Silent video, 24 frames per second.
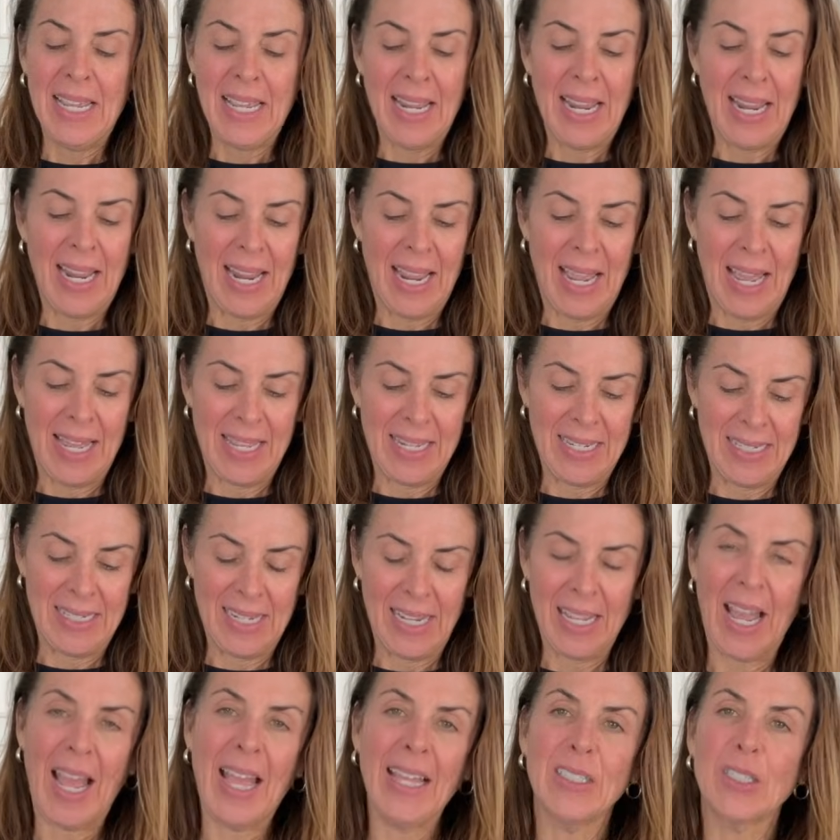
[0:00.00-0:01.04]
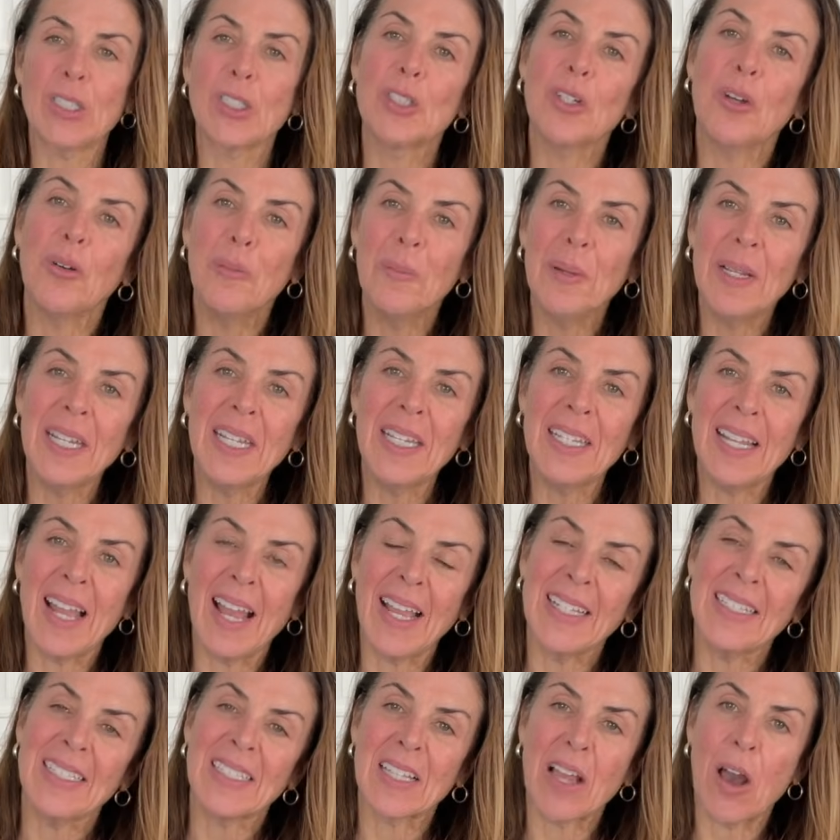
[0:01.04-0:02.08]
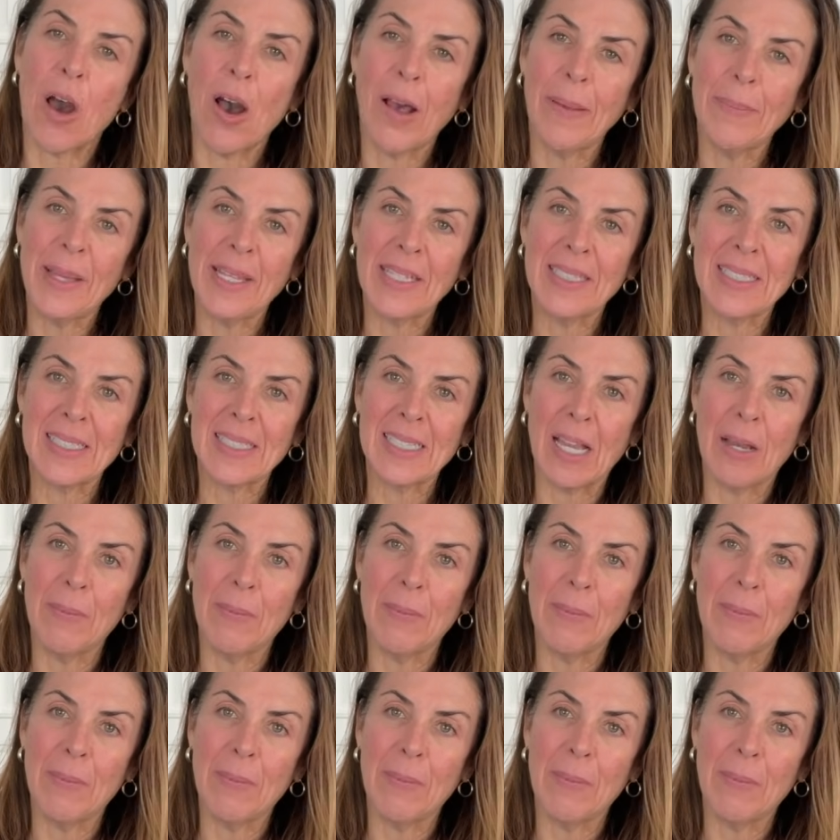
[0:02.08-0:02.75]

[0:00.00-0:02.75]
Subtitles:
And I had so many nice comments